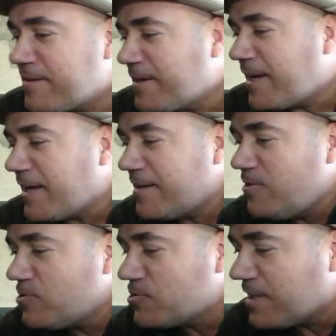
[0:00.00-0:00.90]
and
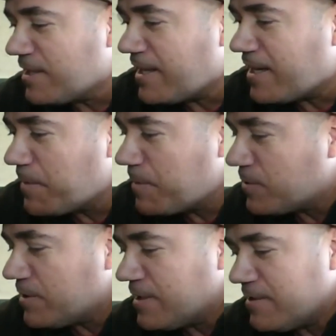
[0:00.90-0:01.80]
usually a lot of
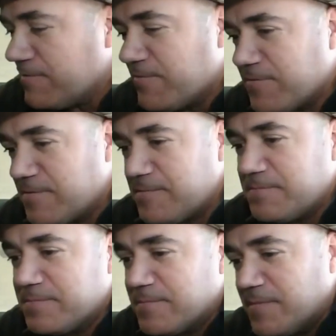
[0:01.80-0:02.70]
people
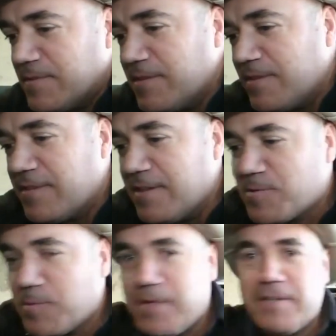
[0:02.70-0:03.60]
love
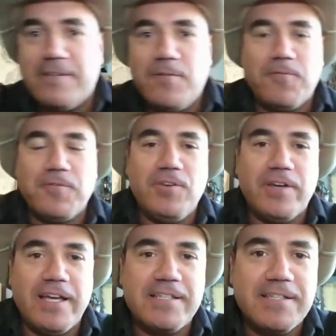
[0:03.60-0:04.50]
this one. Hopefully you
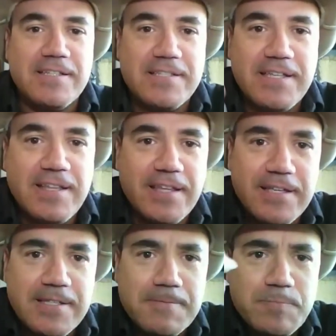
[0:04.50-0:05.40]
guys can see
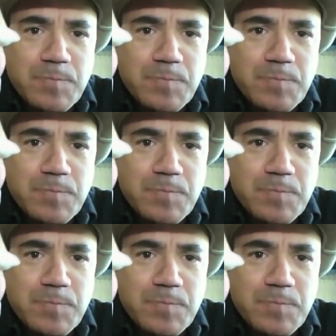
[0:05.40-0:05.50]
these.